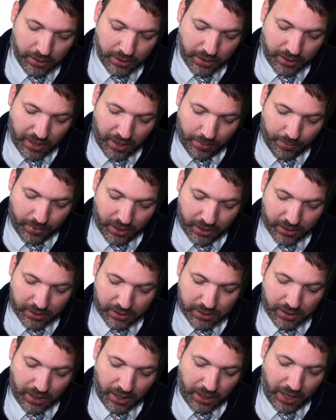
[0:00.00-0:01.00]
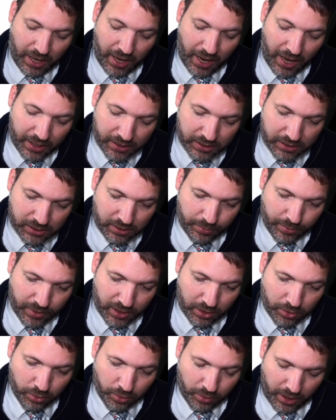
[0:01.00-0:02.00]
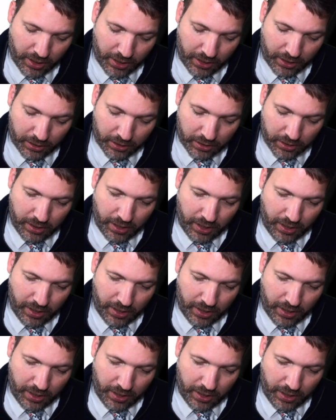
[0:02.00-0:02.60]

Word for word: then that means that has to be green.